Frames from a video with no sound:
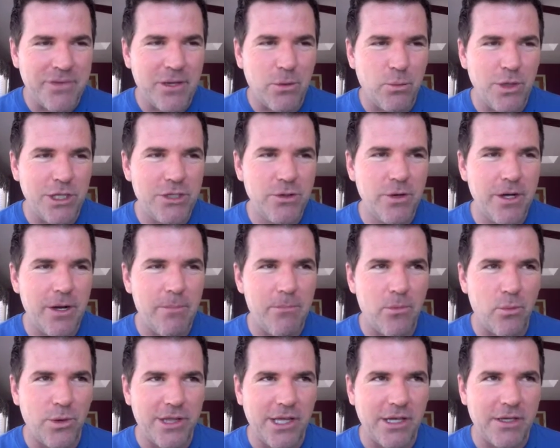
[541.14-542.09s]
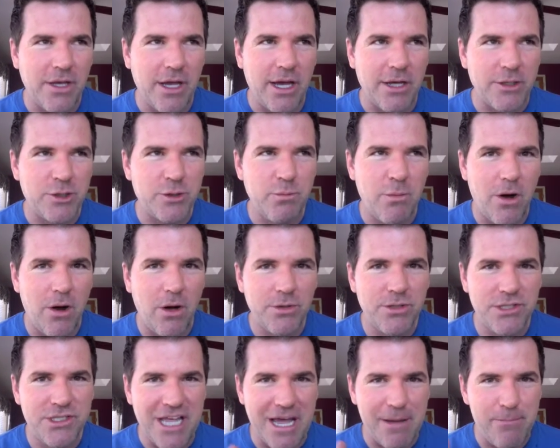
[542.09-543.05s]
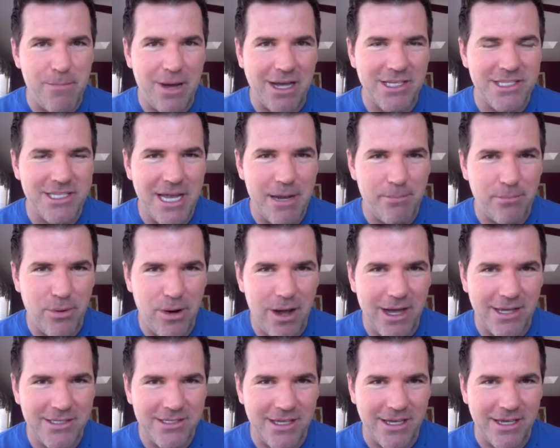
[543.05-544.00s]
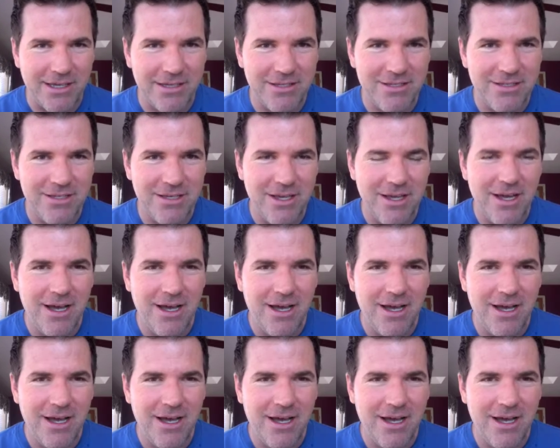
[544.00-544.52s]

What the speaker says: We do it with a small step-by-step process